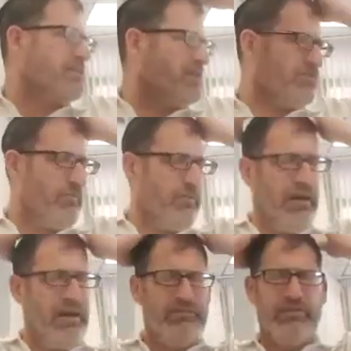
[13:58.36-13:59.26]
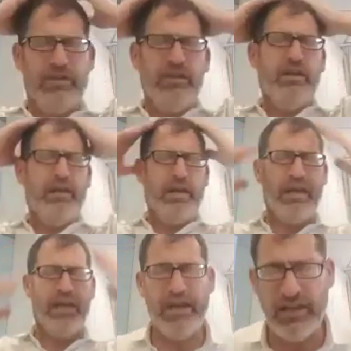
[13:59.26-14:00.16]
on this Ramban.
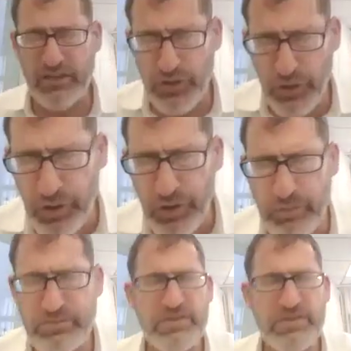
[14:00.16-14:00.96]
In terms